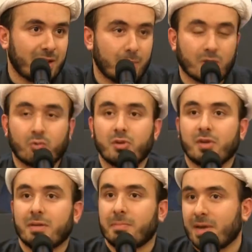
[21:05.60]
But when you
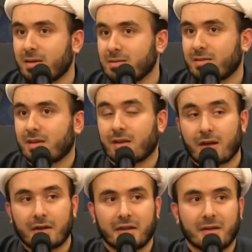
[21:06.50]
compare it to
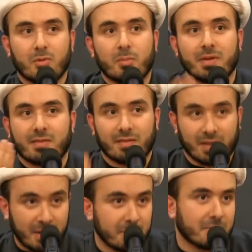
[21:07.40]
cutting a mu'min's
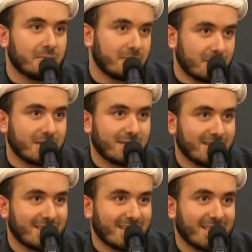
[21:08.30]
limb,
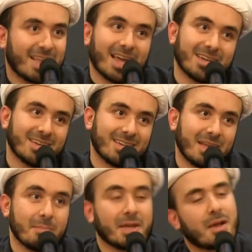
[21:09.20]
then
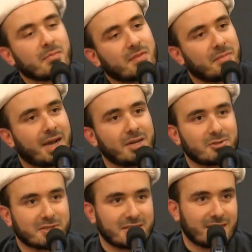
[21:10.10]
it becomes a
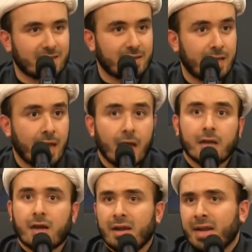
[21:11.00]
minor sin.
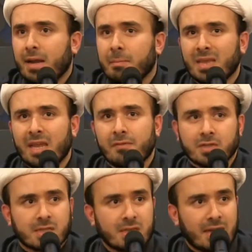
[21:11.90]
Cutting a
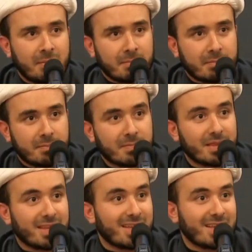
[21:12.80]
believer's limb
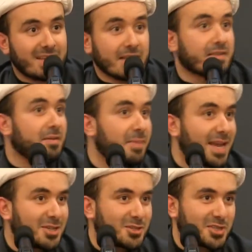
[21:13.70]
is a
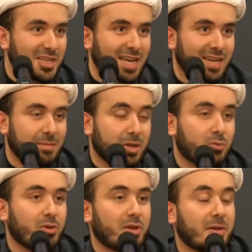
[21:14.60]
major sin, but
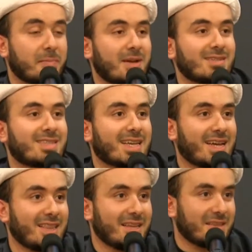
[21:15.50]
when you compare it to
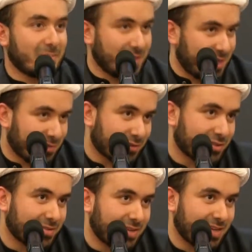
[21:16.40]
killing the
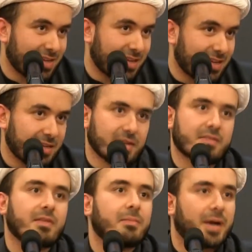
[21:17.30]
believer,
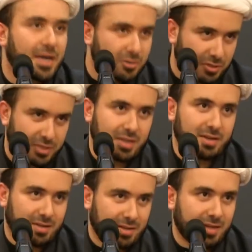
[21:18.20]
it's a minor sin.